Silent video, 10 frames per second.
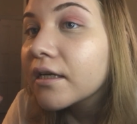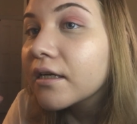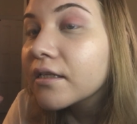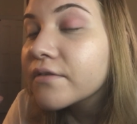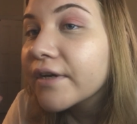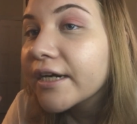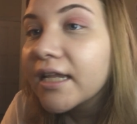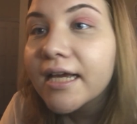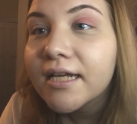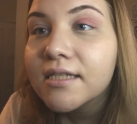It's very
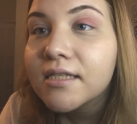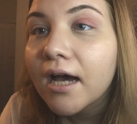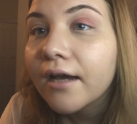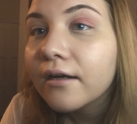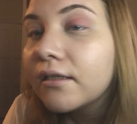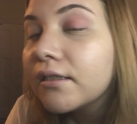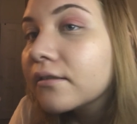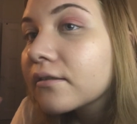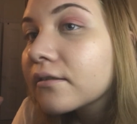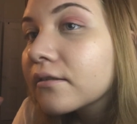like subtle,
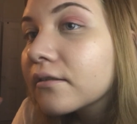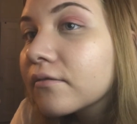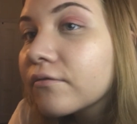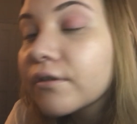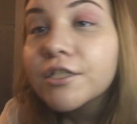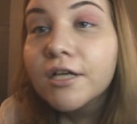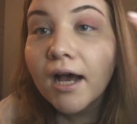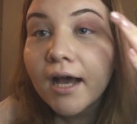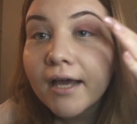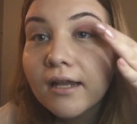which
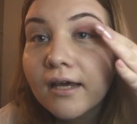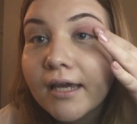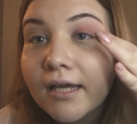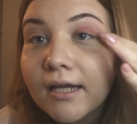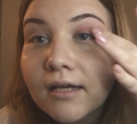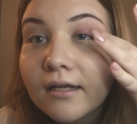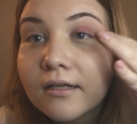I like.